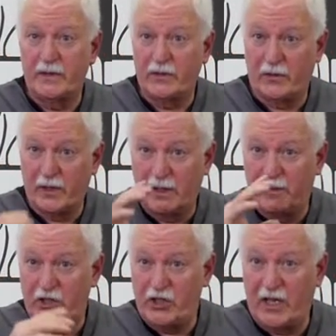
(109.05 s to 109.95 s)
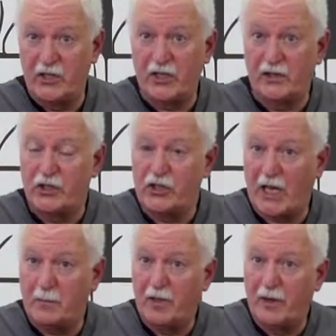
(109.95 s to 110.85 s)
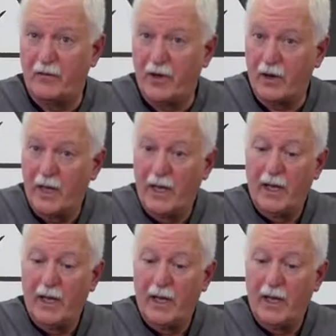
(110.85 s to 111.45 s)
And so they're going to be changing the shape of the